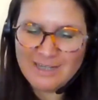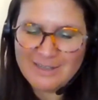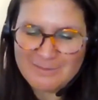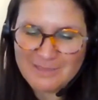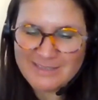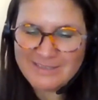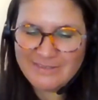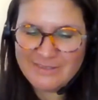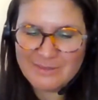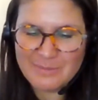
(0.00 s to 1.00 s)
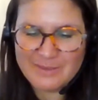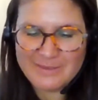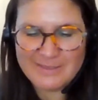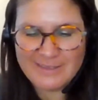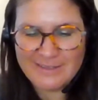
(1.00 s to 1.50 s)
material.
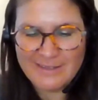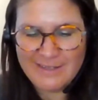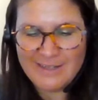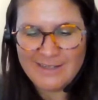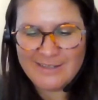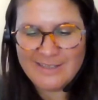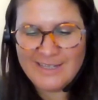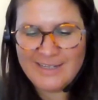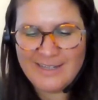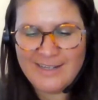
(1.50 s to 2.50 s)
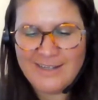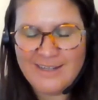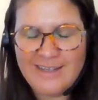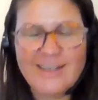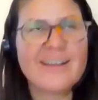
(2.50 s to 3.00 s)
But uh, yeah,
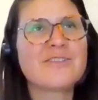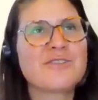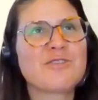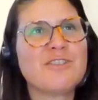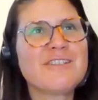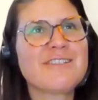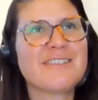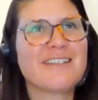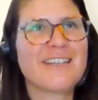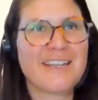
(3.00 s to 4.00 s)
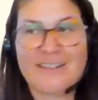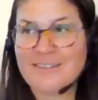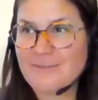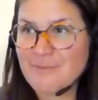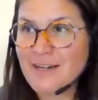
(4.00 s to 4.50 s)
trust
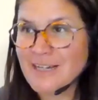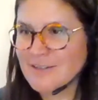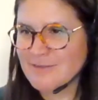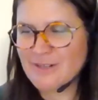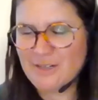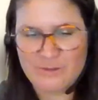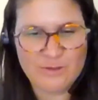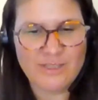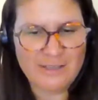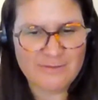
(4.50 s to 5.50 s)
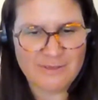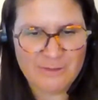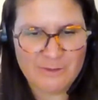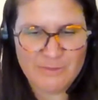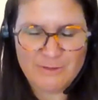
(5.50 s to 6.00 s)
in my today
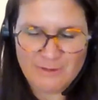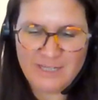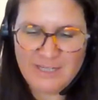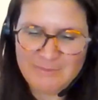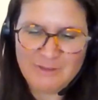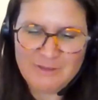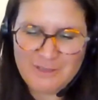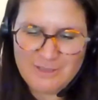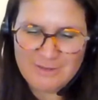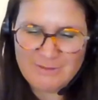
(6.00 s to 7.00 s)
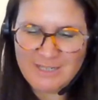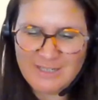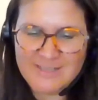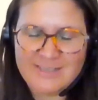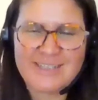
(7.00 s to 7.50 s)
environment. Okay, I'm not
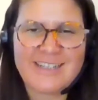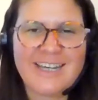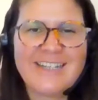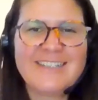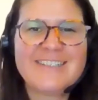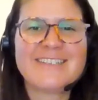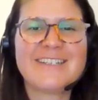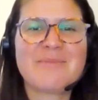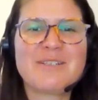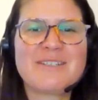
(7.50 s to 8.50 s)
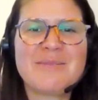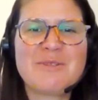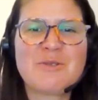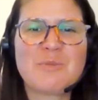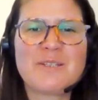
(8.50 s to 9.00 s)
generalizing anything, but
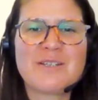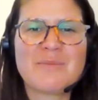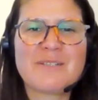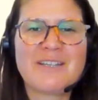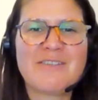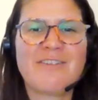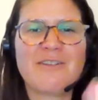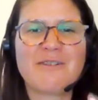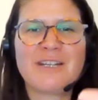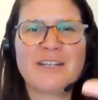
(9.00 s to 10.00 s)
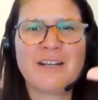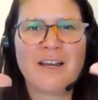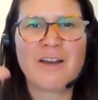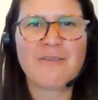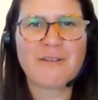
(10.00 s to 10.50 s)
seems to be something very
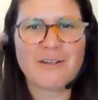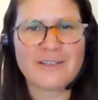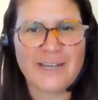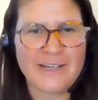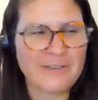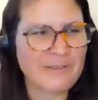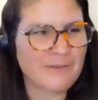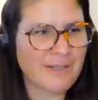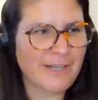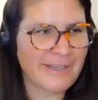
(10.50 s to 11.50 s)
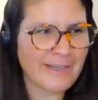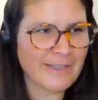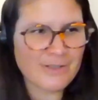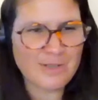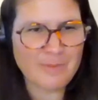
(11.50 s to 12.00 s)
volatile, you know, like
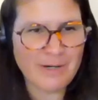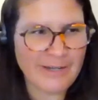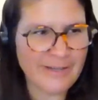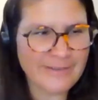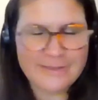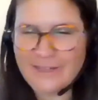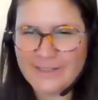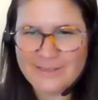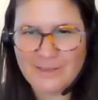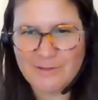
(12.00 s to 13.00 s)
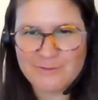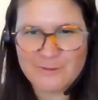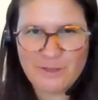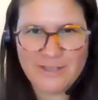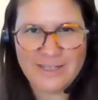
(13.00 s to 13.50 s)
energy markets, like
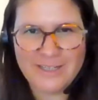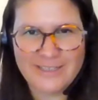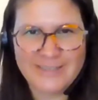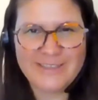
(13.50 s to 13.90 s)
stuff trading,